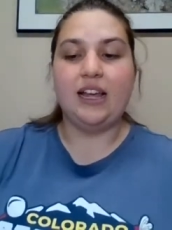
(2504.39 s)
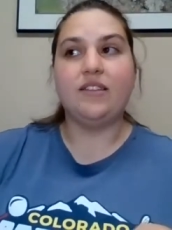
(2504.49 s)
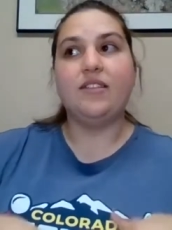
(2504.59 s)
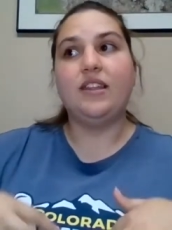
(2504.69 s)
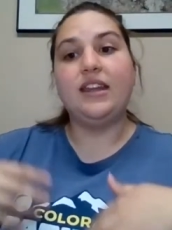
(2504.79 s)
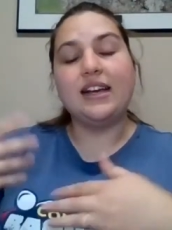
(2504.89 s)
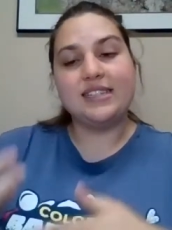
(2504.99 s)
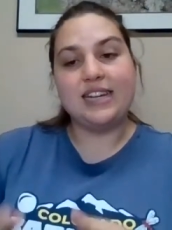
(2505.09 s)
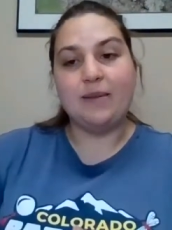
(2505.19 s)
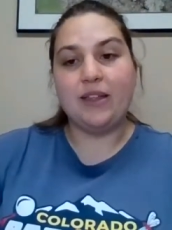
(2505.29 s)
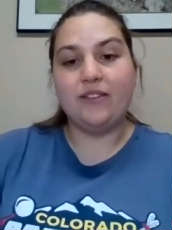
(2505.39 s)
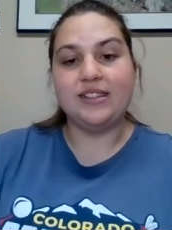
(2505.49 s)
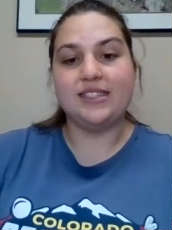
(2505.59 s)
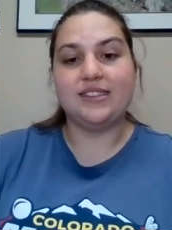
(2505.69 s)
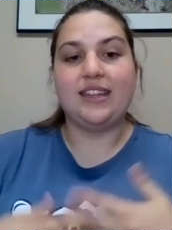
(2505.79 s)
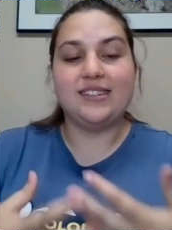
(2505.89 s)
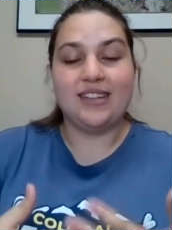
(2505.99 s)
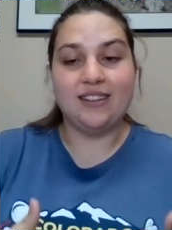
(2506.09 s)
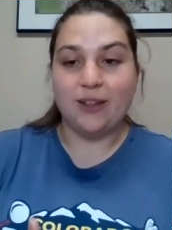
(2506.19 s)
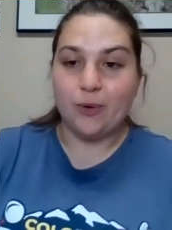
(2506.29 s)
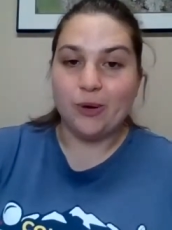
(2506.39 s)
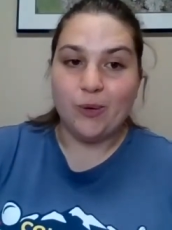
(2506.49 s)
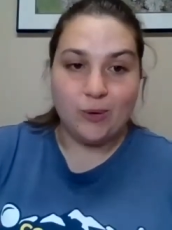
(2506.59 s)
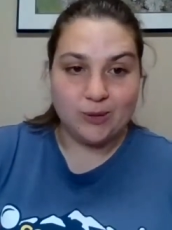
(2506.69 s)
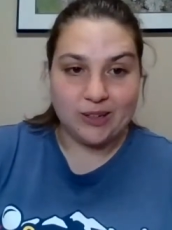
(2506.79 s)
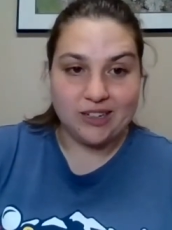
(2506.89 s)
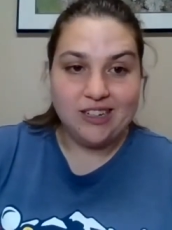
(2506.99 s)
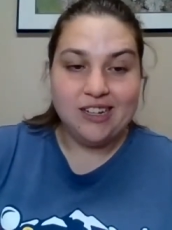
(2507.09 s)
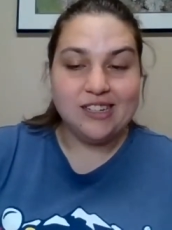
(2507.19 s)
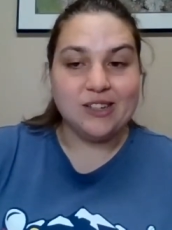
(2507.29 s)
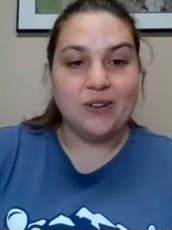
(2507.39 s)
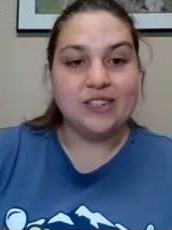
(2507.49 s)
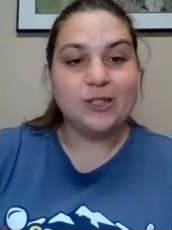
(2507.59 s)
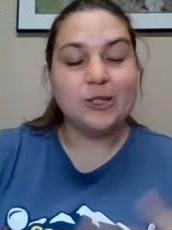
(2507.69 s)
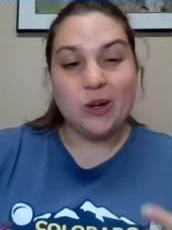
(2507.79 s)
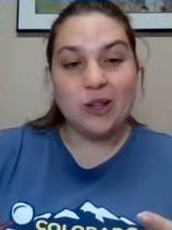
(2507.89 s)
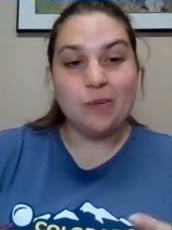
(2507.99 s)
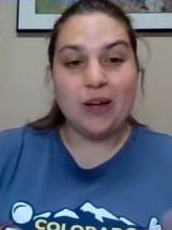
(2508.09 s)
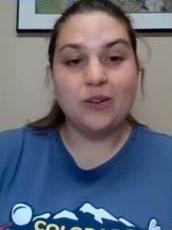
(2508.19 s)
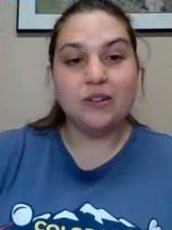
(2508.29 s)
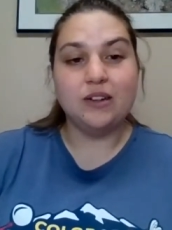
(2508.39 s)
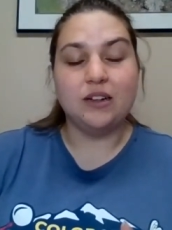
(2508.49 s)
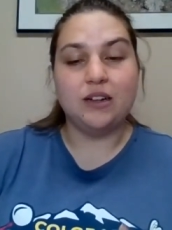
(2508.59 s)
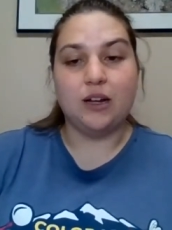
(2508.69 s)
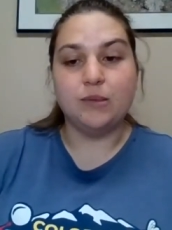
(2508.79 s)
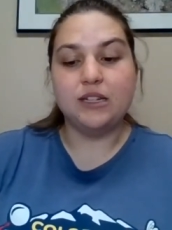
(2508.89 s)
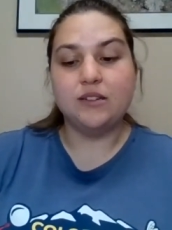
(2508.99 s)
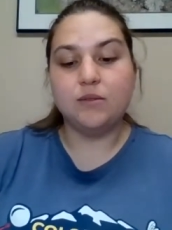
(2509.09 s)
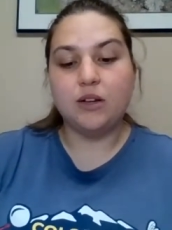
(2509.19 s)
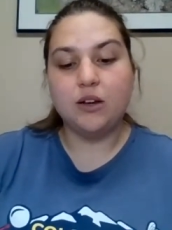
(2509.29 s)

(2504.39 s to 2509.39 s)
And then the next time they visit, they decide they want to hold her. So it's just all about um,